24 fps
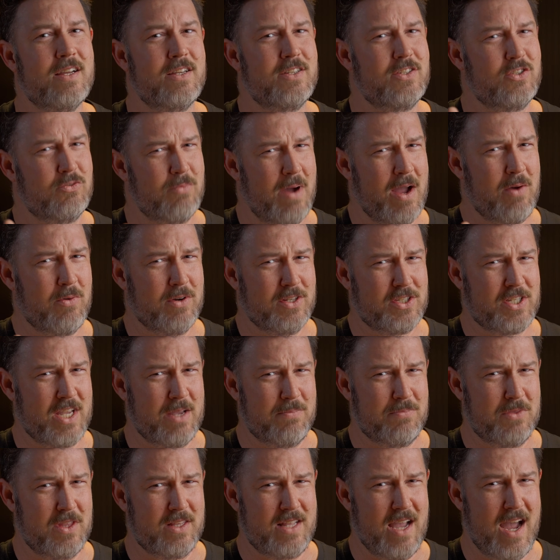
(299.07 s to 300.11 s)
You might want to
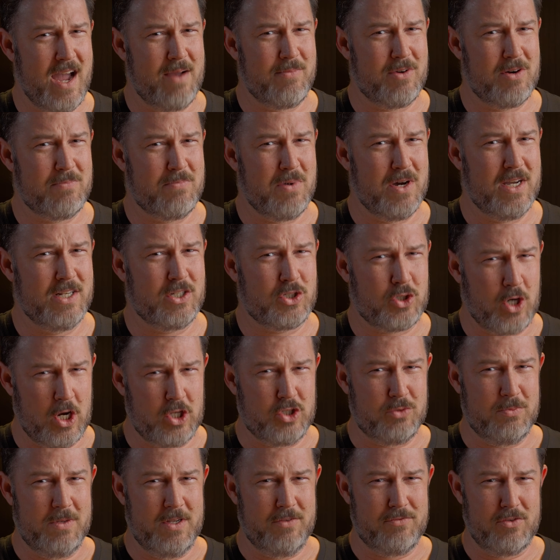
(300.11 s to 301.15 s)
skip the timer, but
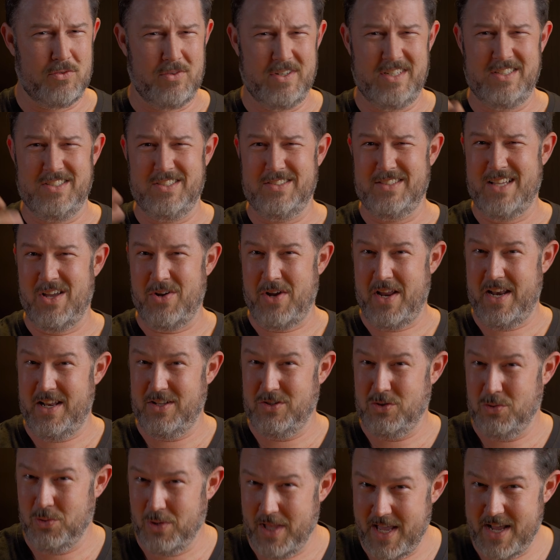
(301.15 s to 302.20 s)
trust me, for reasons I'll get
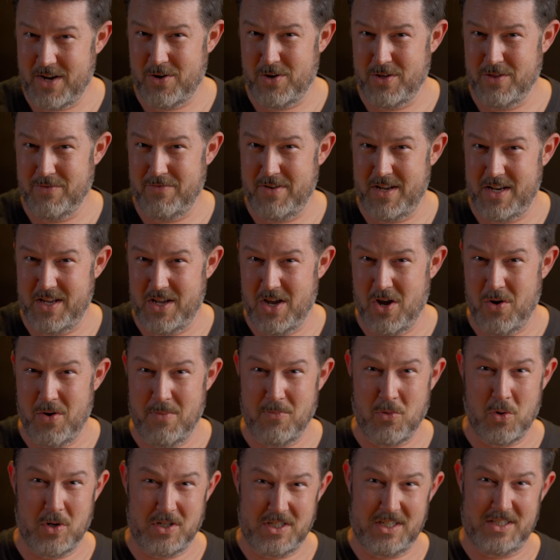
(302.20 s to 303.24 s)
into later in the video in
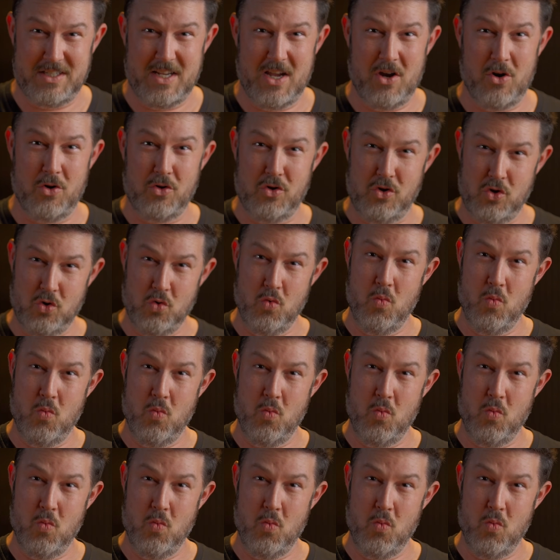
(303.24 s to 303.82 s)
more detail, you